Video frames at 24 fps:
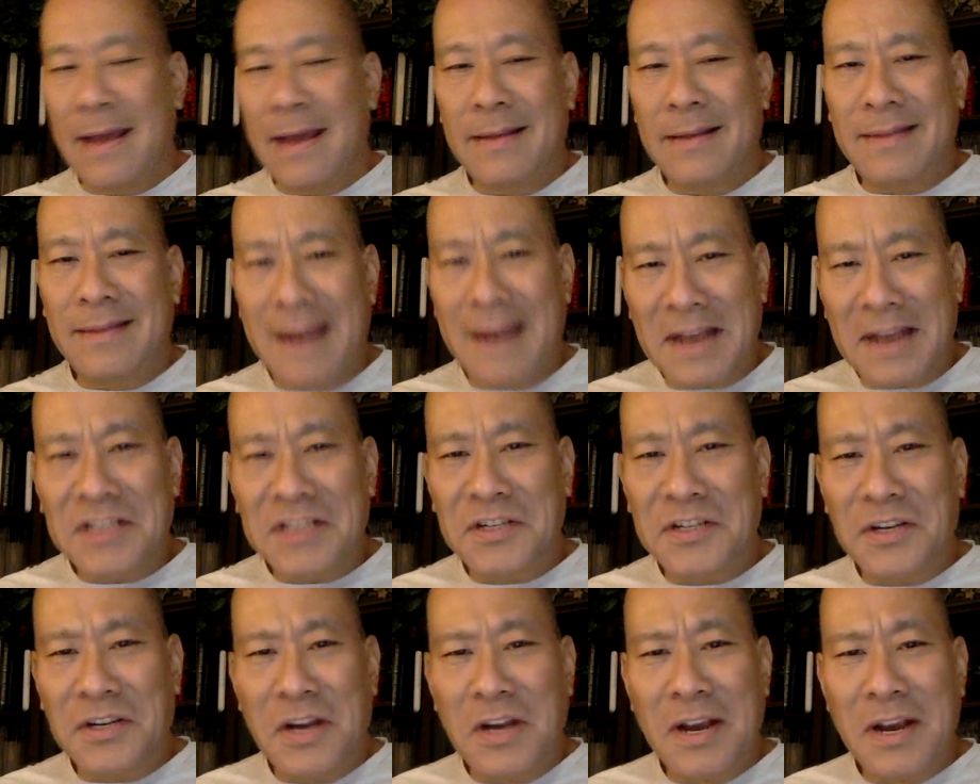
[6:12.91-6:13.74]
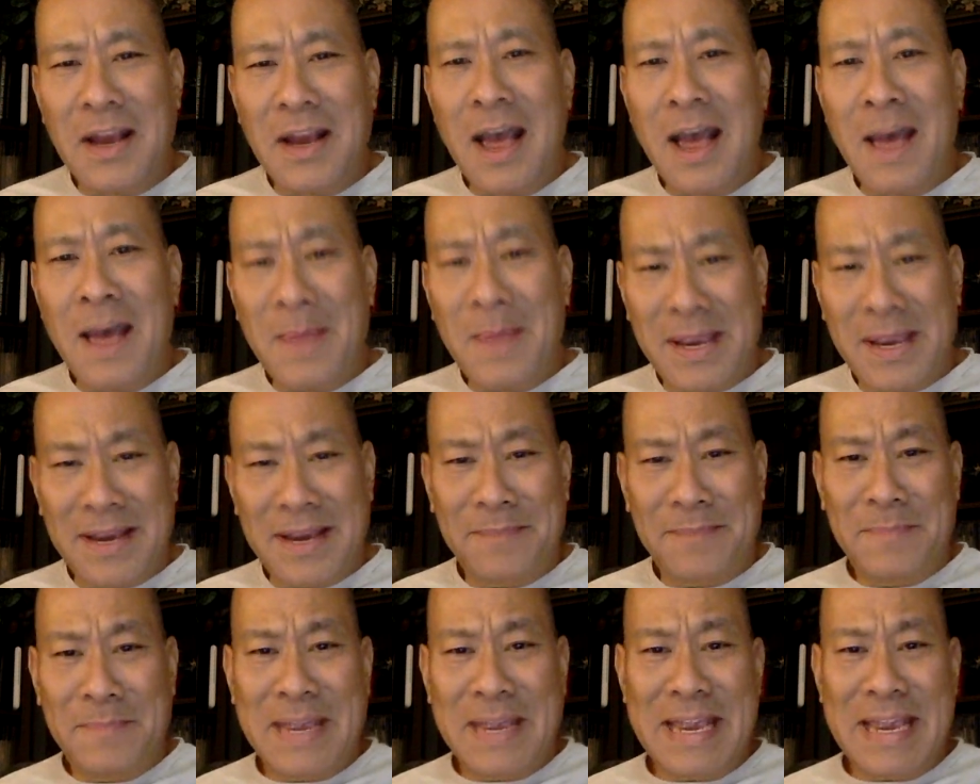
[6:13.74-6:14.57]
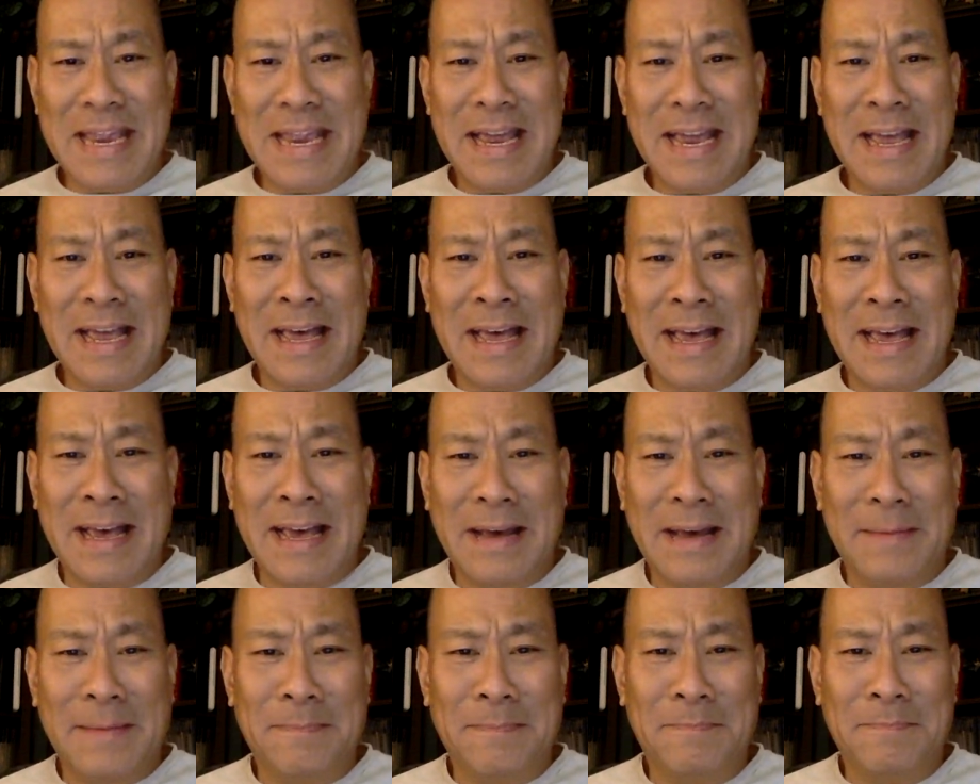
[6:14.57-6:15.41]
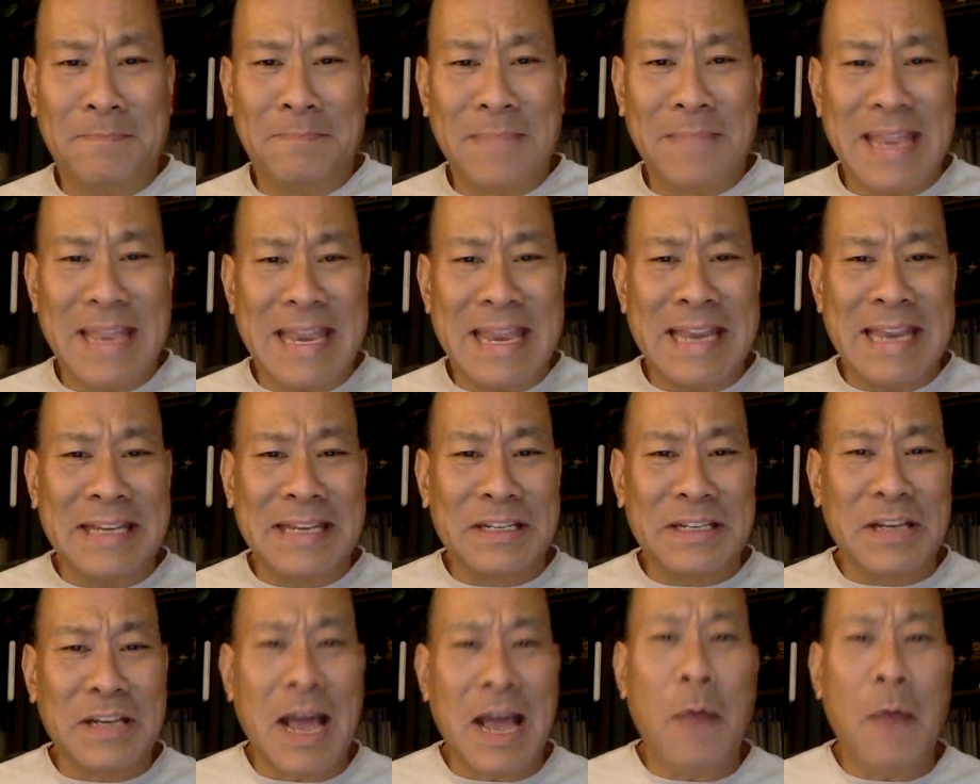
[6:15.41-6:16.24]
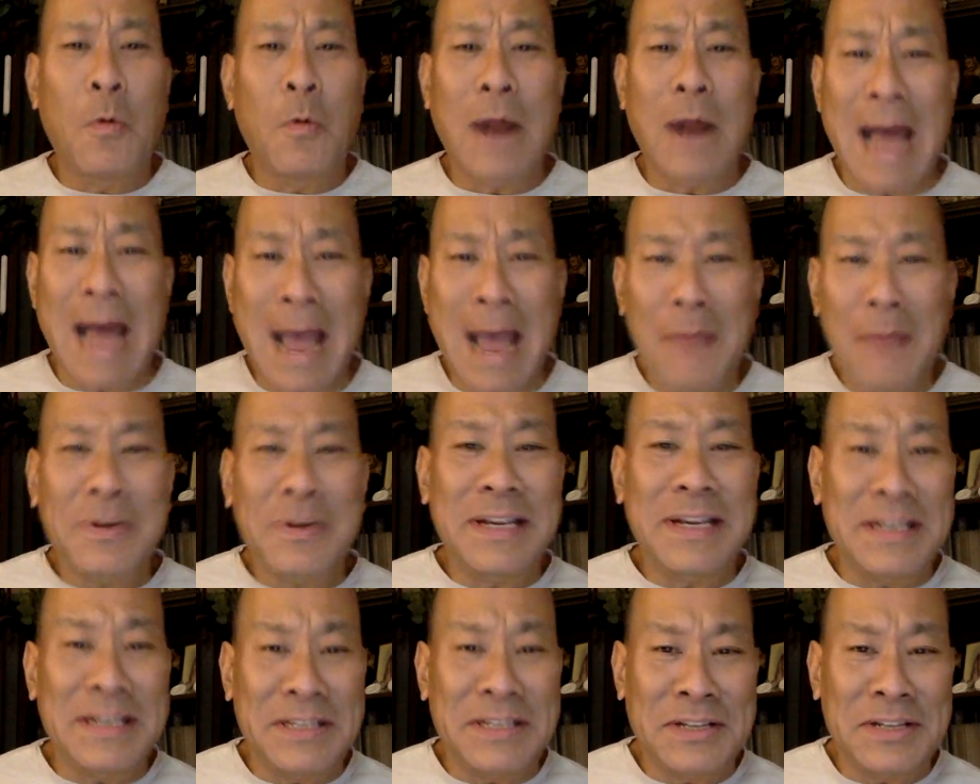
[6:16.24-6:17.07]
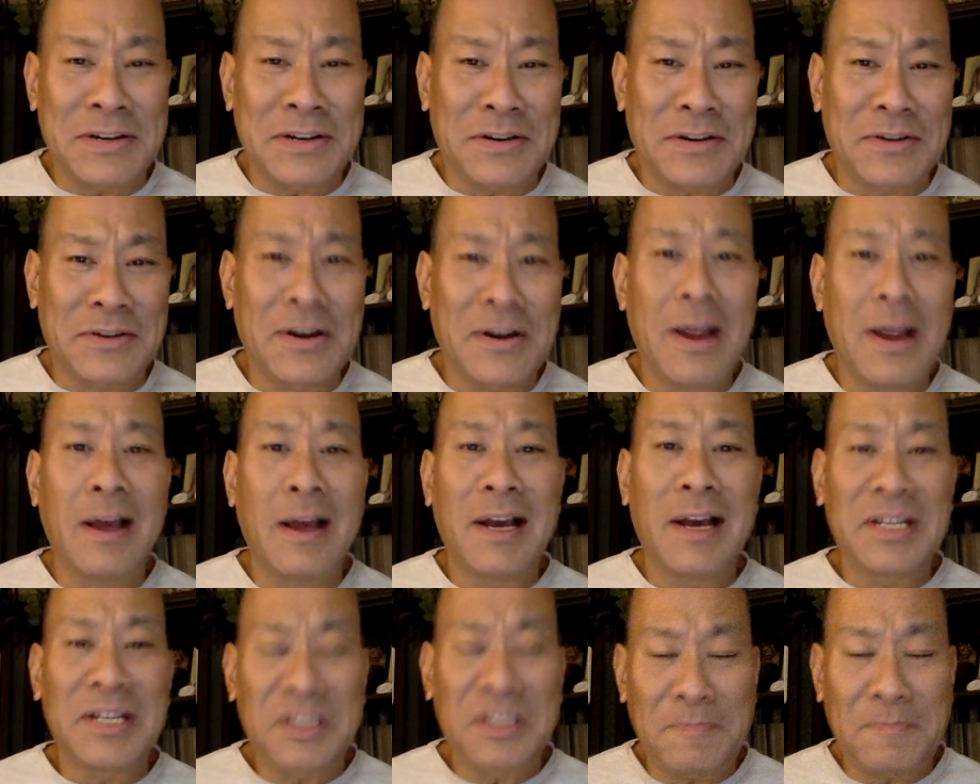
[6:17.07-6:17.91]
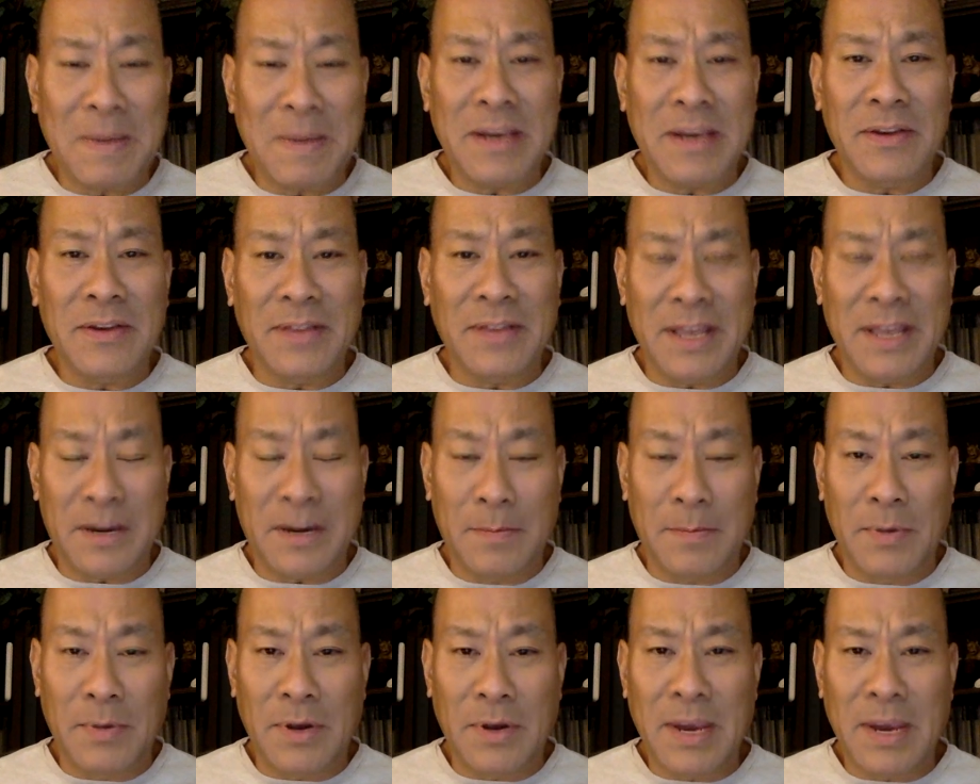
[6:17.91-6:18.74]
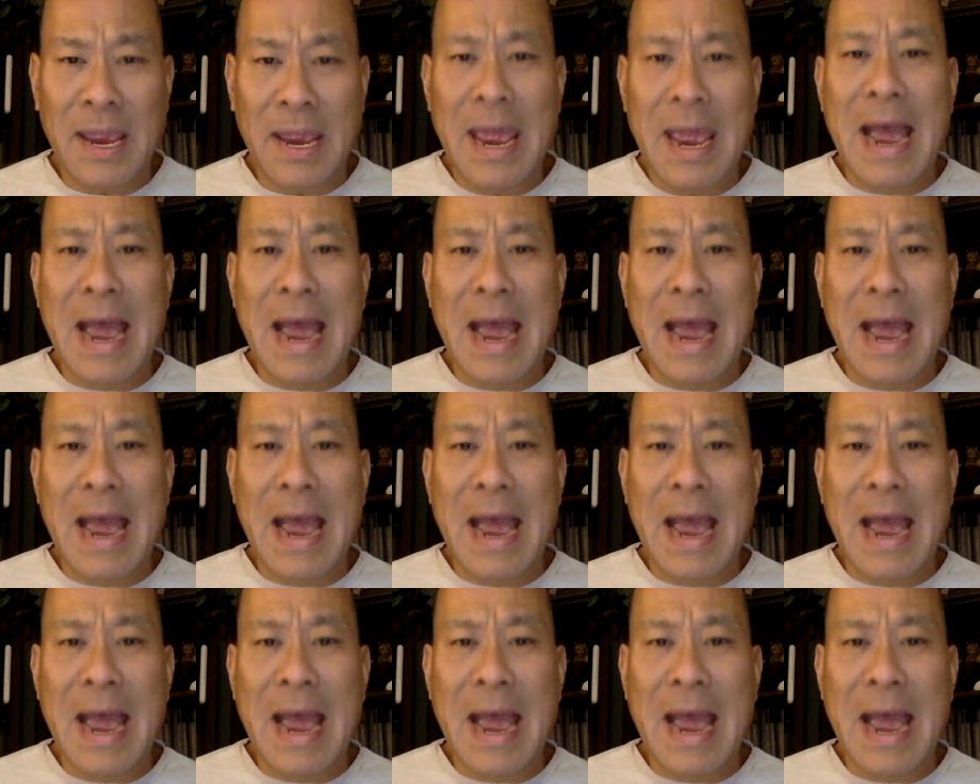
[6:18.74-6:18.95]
The next comic is what I would consider a speculator book.